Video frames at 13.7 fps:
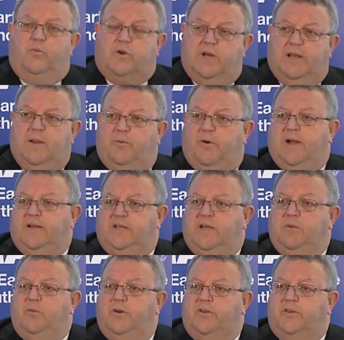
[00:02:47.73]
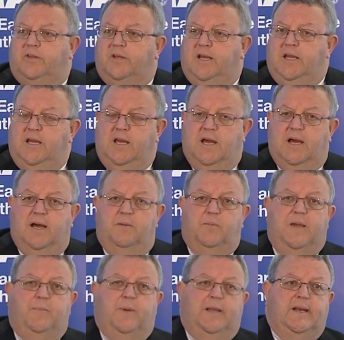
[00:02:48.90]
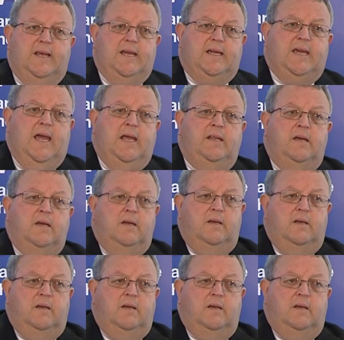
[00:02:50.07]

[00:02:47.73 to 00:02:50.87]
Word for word: collaborating with the uh, people at ECAN